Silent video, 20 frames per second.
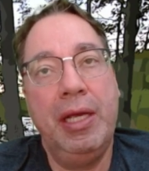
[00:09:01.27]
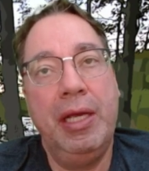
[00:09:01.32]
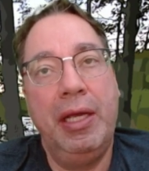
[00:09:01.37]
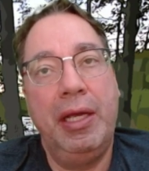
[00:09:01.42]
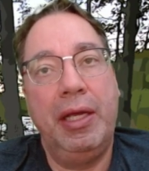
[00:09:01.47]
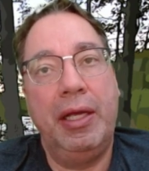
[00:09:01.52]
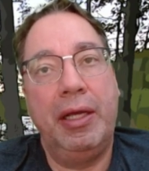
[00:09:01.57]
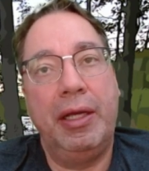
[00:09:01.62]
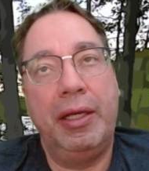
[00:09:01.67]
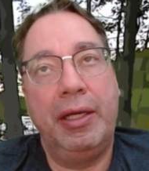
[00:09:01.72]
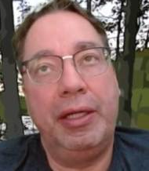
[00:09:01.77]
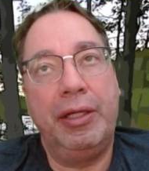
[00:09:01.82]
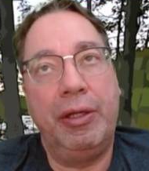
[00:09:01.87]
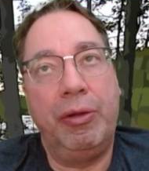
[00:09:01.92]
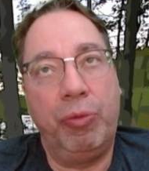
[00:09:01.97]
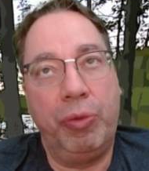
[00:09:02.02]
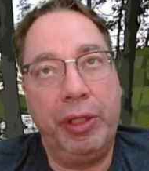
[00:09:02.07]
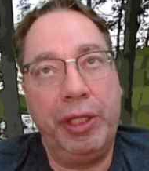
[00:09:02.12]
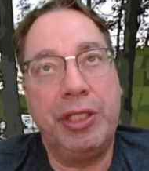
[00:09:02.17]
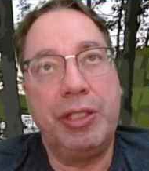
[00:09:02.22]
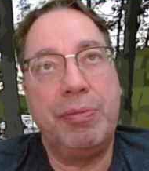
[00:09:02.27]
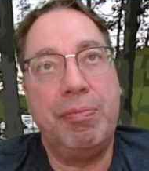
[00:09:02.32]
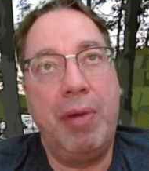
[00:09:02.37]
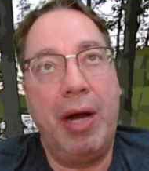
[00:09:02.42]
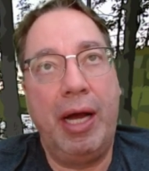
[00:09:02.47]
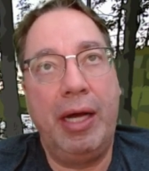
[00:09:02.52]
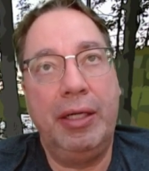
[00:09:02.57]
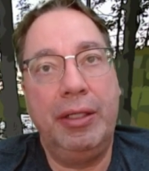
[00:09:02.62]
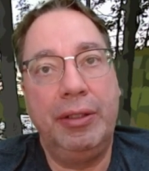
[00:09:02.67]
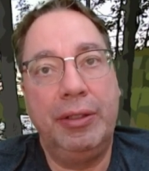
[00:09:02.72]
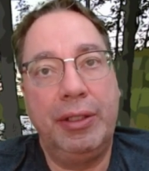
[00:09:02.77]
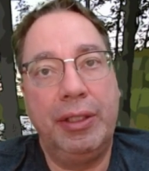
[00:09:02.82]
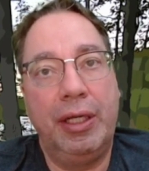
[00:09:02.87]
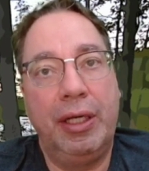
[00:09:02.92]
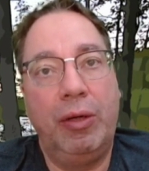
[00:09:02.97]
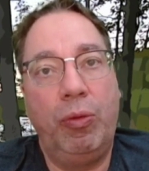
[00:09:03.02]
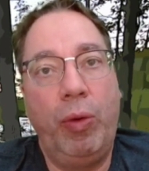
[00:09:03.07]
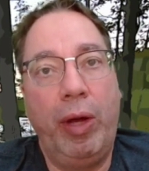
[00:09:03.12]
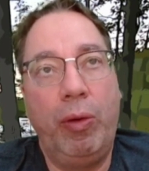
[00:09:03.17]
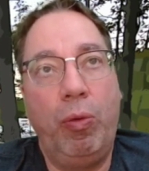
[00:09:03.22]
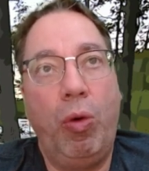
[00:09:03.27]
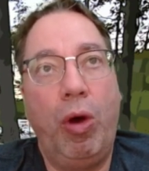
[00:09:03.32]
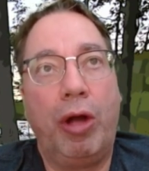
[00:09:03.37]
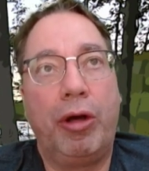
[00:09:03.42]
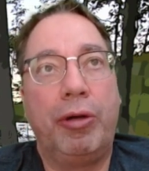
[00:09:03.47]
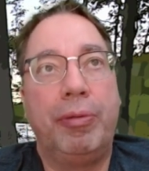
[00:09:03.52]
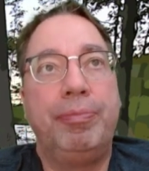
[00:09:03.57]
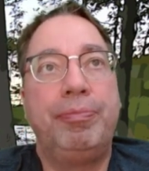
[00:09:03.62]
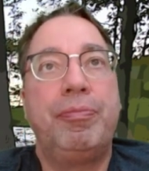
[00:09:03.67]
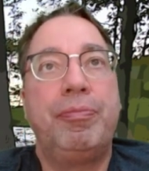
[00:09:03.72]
It really is mild white water.